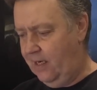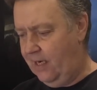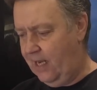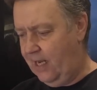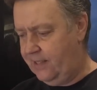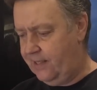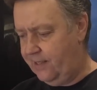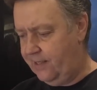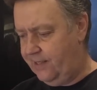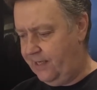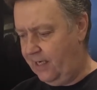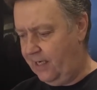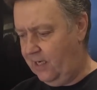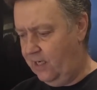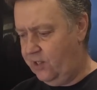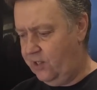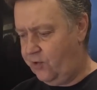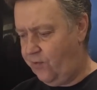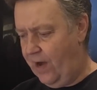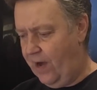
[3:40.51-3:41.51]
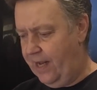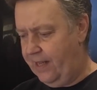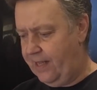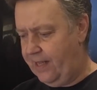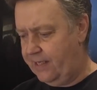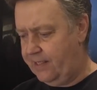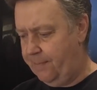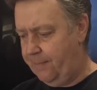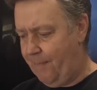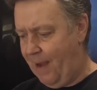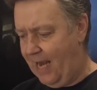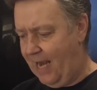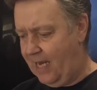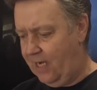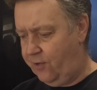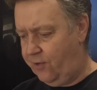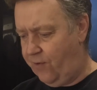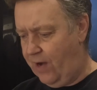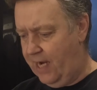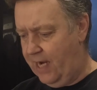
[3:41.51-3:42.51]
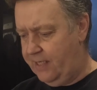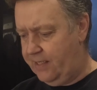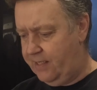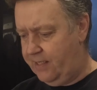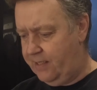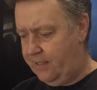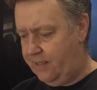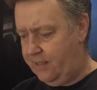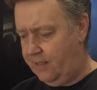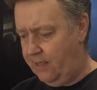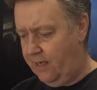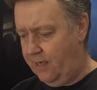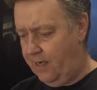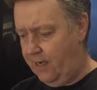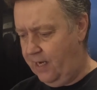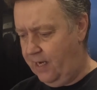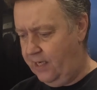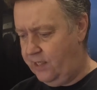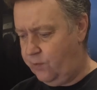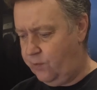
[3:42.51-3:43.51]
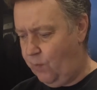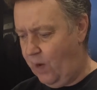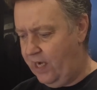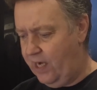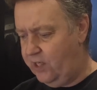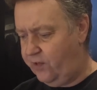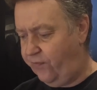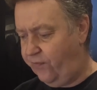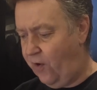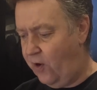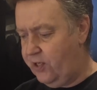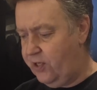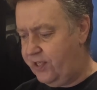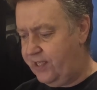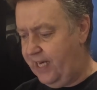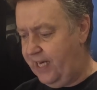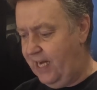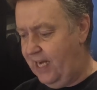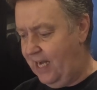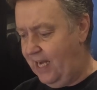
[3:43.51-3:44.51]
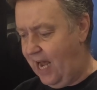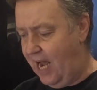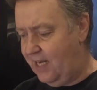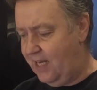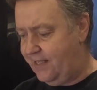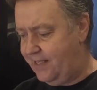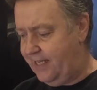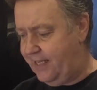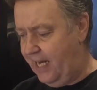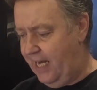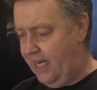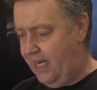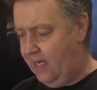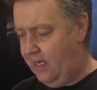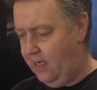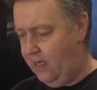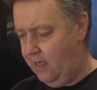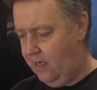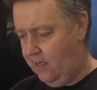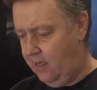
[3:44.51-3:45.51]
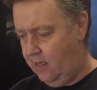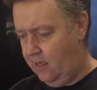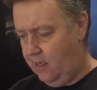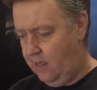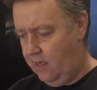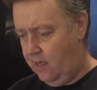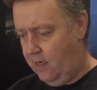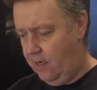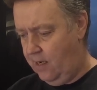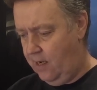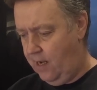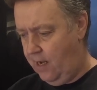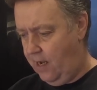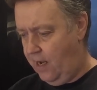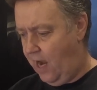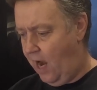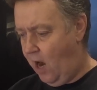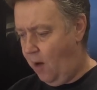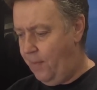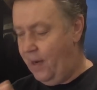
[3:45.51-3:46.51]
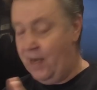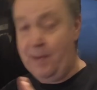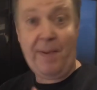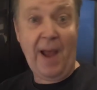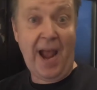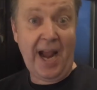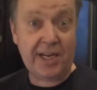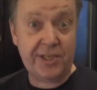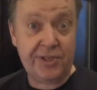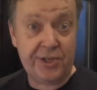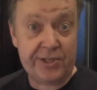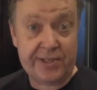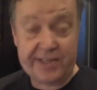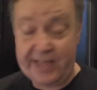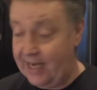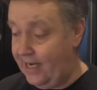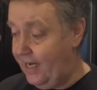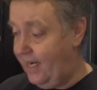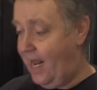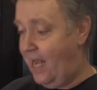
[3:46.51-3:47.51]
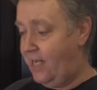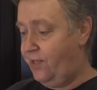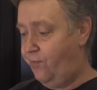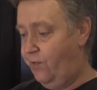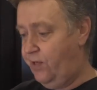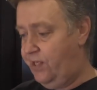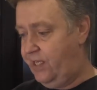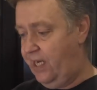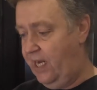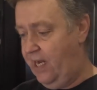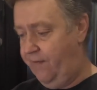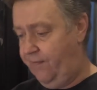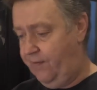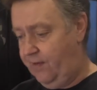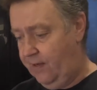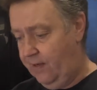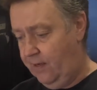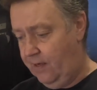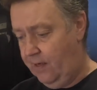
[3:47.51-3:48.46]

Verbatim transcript: There's the signal strength. There's the MAC address. Uh, it's when it's first seen, last seen. Uh, how many packages that it has received.